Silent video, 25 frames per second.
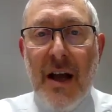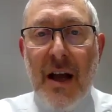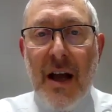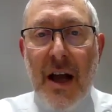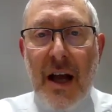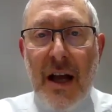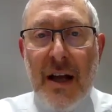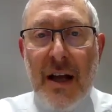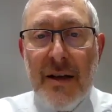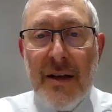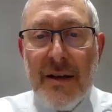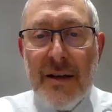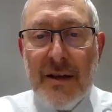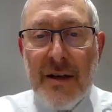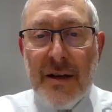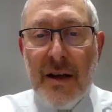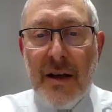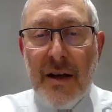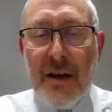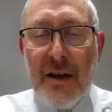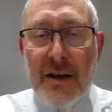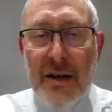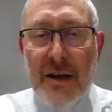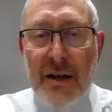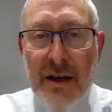And
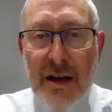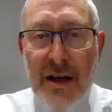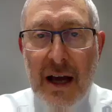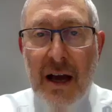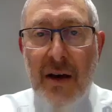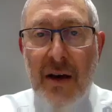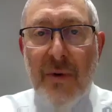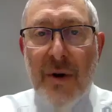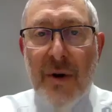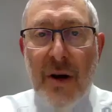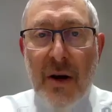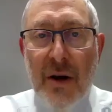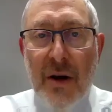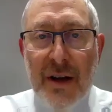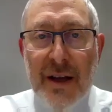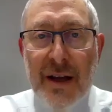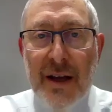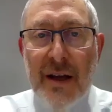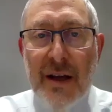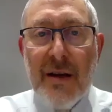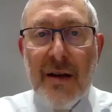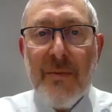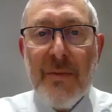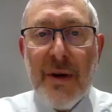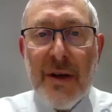now we are
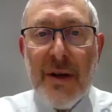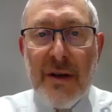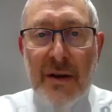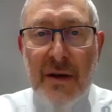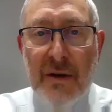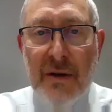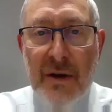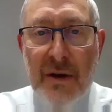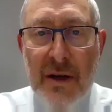here, but